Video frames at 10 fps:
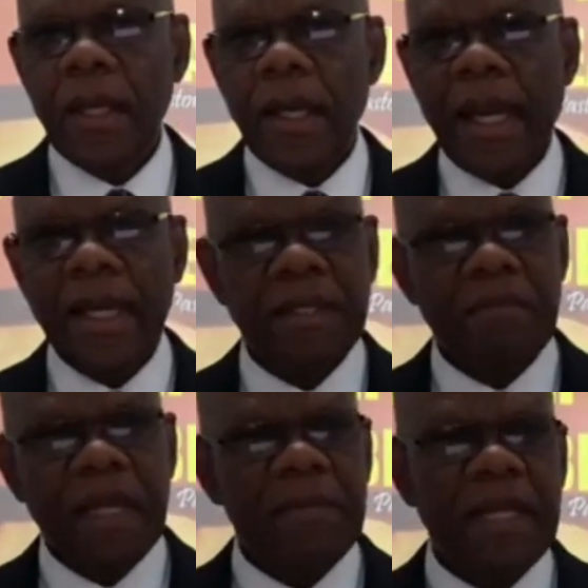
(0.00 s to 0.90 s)
And in
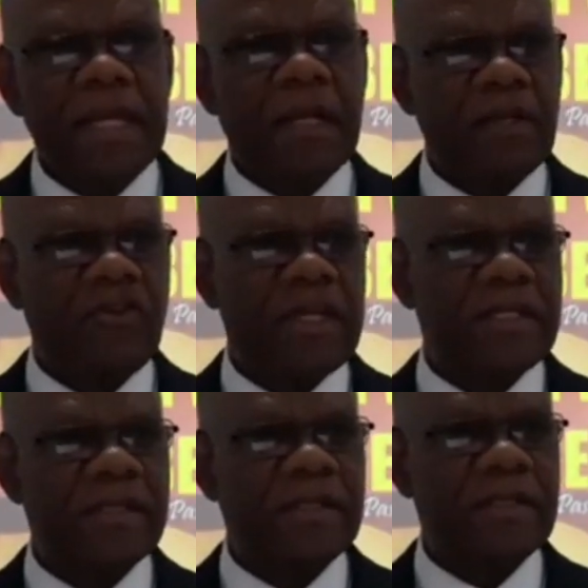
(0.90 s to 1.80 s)
many, many
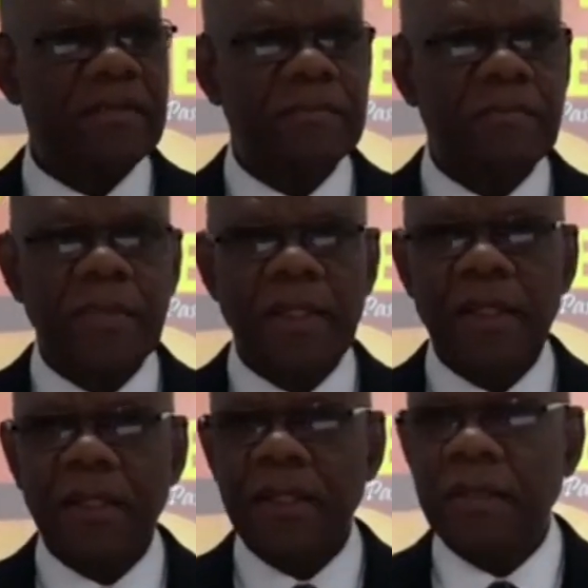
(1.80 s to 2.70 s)
countries,
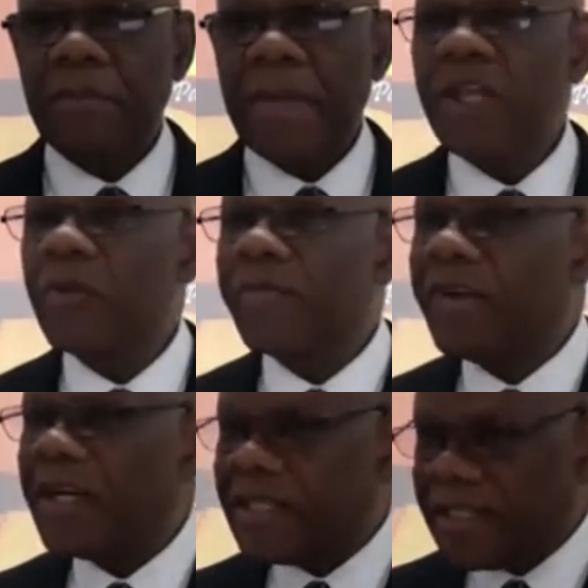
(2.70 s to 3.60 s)
many
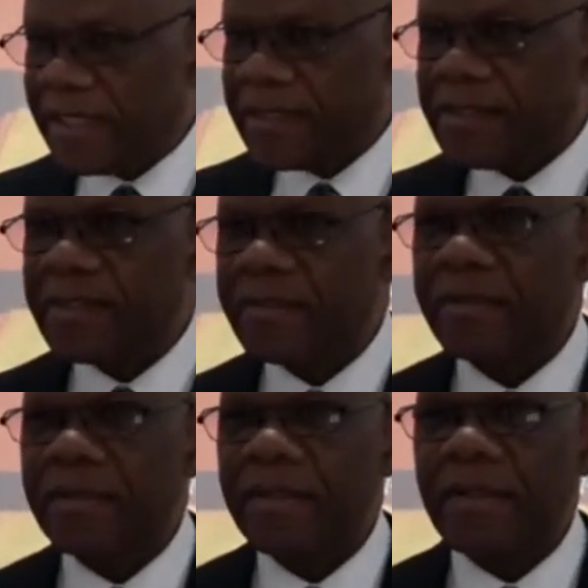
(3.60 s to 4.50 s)
universities,
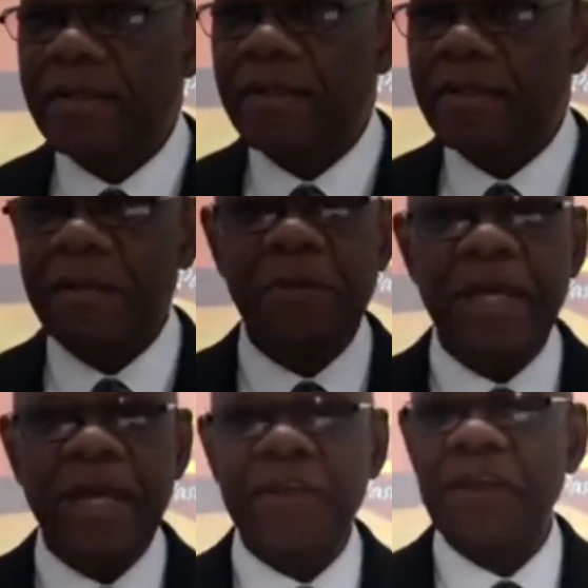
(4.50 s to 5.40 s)
many people get
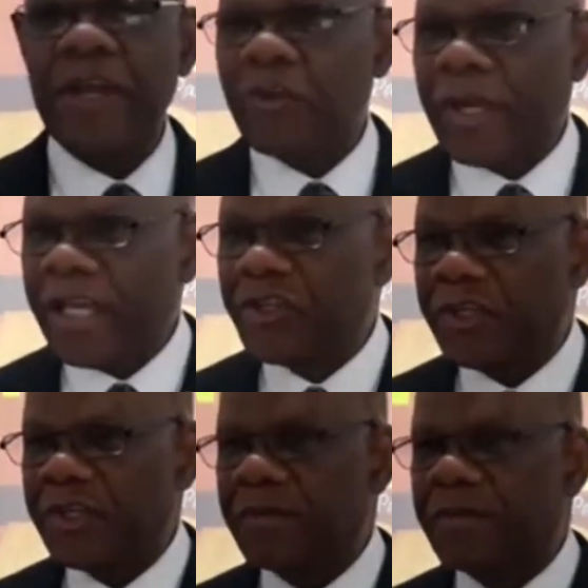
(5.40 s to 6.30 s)
their education
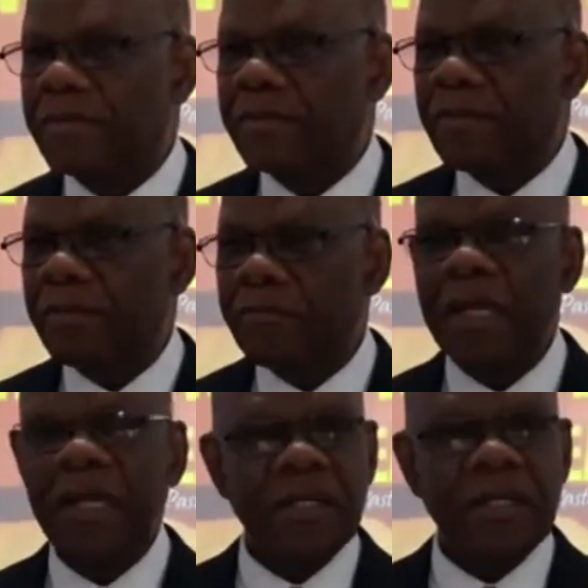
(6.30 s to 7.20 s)

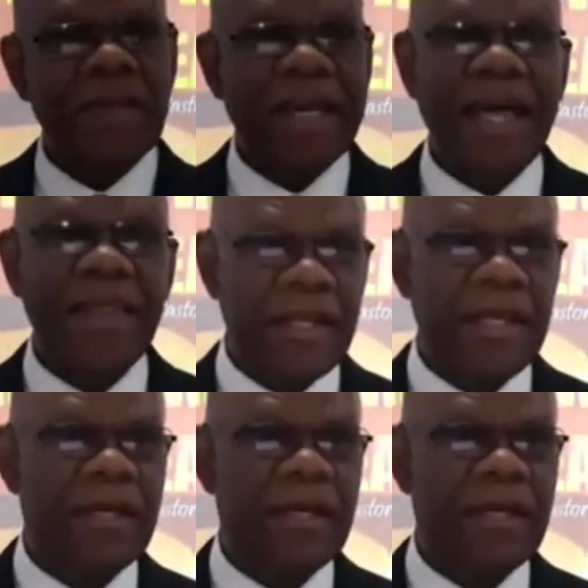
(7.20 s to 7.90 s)
because of the Catholic